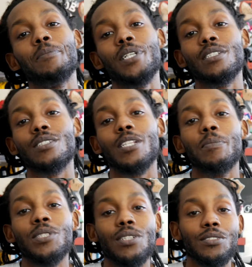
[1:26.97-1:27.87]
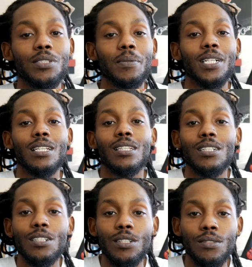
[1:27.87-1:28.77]
man. So let me show some of that
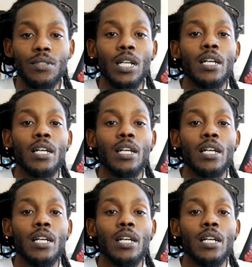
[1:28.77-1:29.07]
love.